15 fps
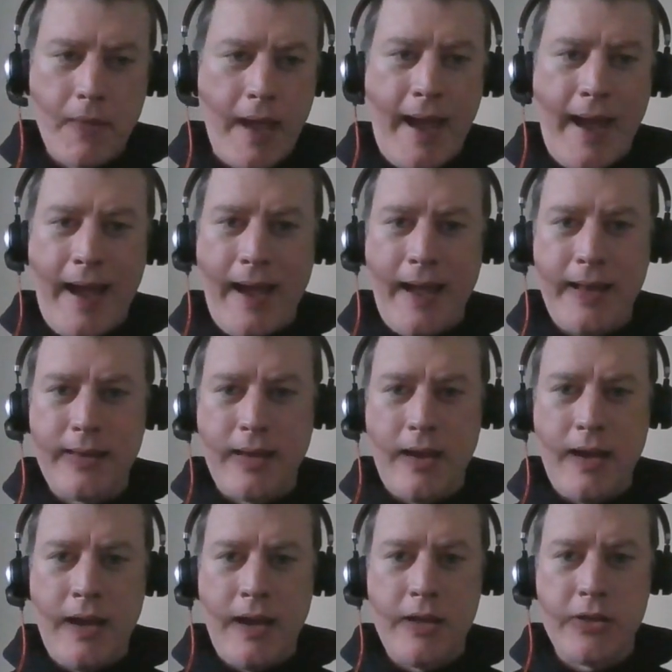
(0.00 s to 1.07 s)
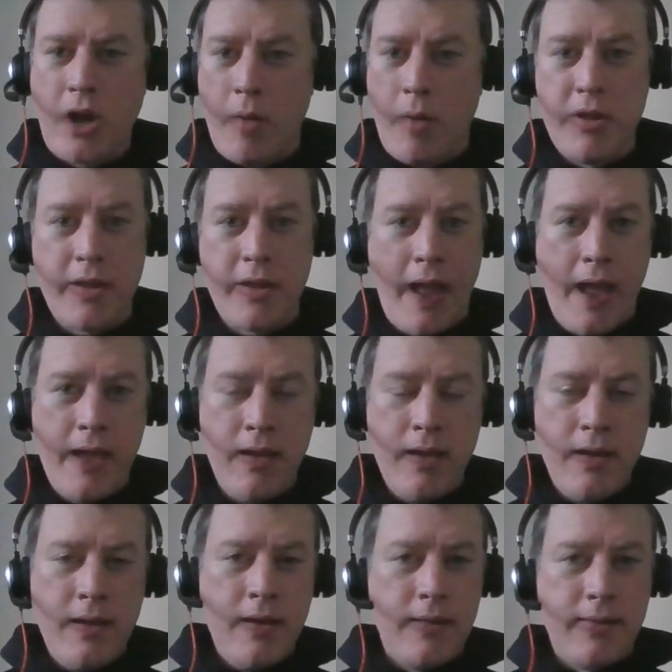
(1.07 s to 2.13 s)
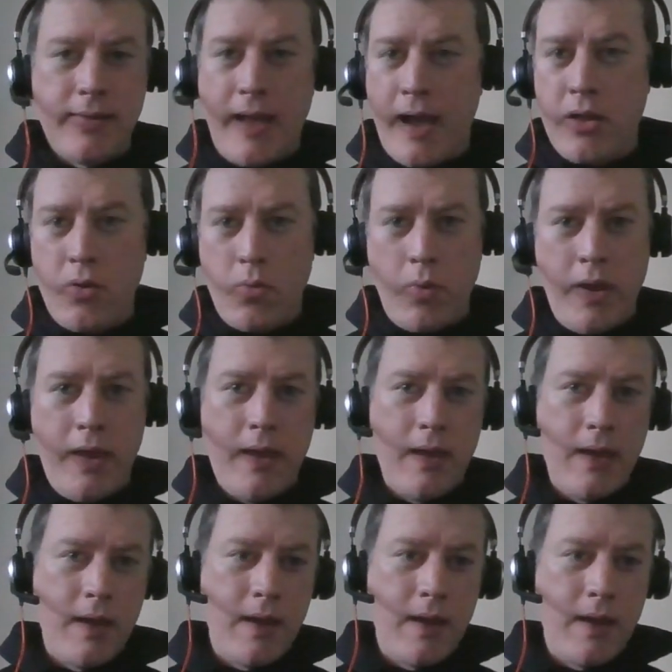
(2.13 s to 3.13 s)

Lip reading: and time of the day of the week,